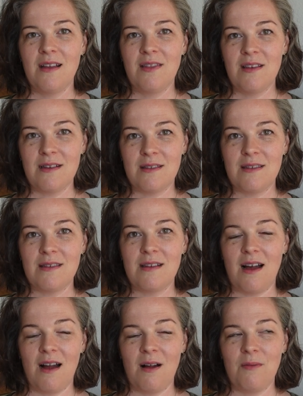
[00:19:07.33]
this
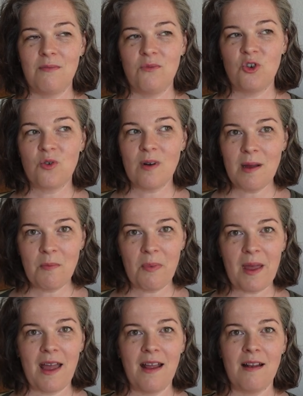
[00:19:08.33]
um, trip,
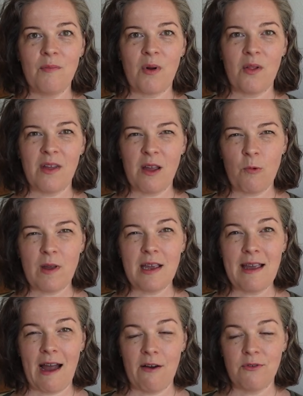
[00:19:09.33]
and probably a
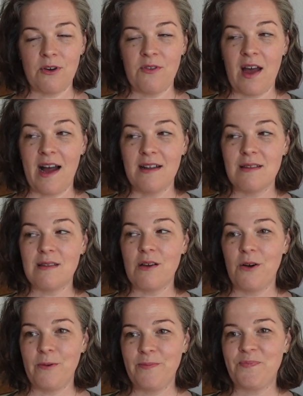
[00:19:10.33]
week after that.
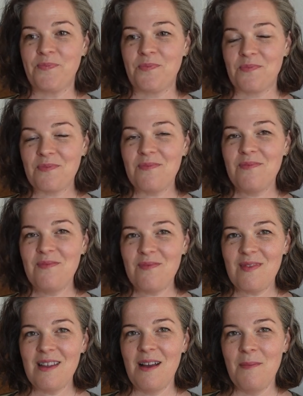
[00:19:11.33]
So
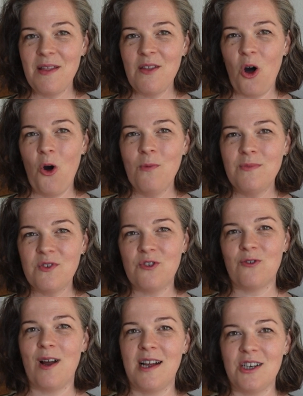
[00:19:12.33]
I'm in the home
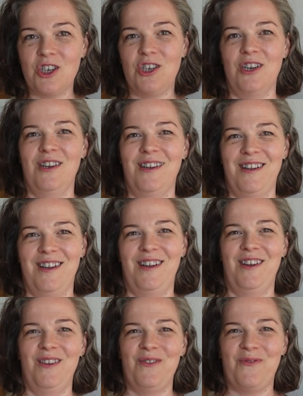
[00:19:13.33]
stretch,
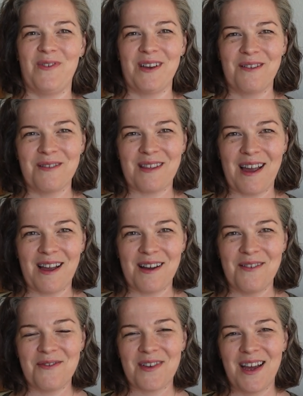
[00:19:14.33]
it feels like,
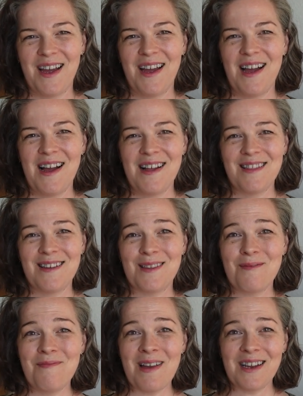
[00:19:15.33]
of
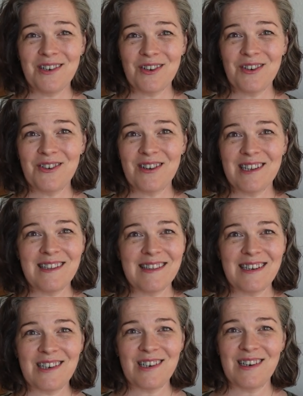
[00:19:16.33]
this major
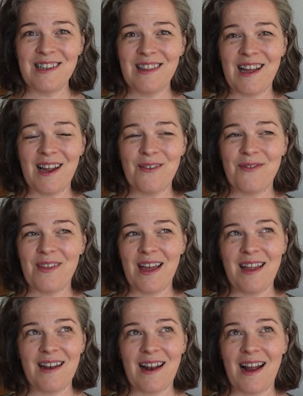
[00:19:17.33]
transition in life
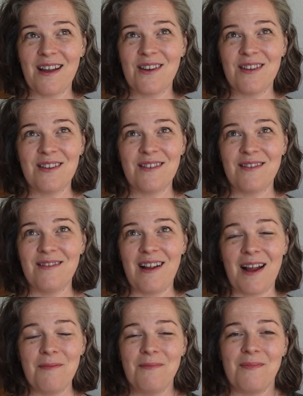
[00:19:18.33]
that I could,
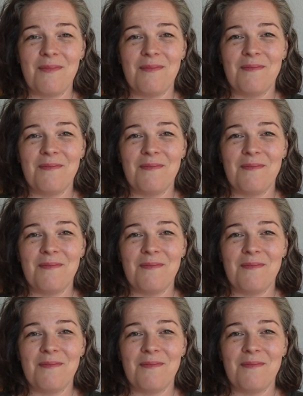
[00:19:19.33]
I'm